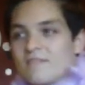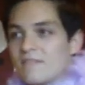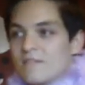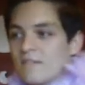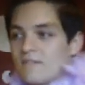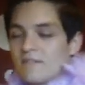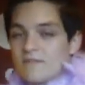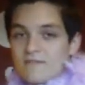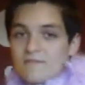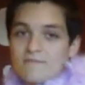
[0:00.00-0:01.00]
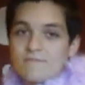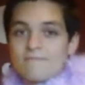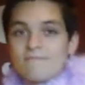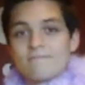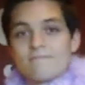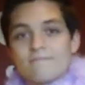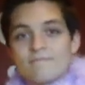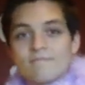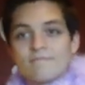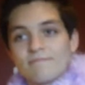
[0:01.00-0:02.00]

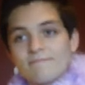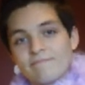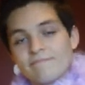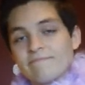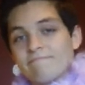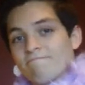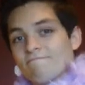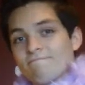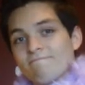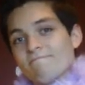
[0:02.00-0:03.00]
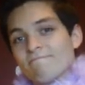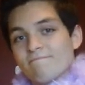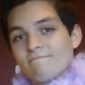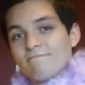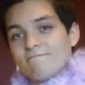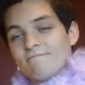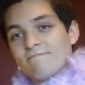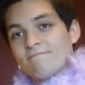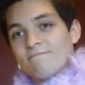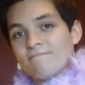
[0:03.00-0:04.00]

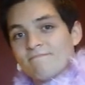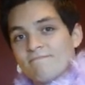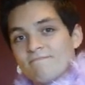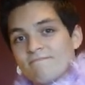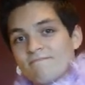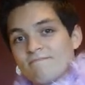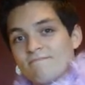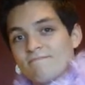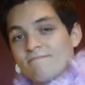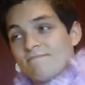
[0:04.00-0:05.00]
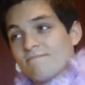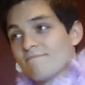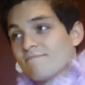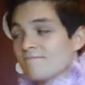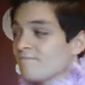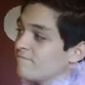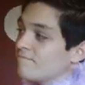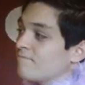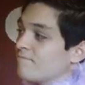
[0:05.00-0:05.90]
The person shown says nothing.